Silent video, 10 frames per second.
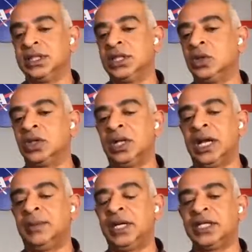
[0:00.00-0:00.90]
is those
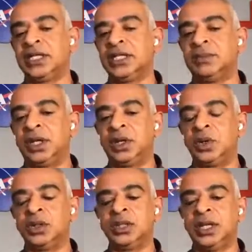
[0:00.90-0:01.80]
collaborations,
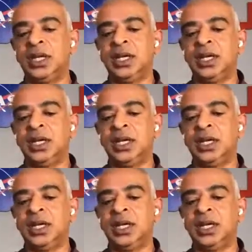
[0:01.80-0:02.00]
because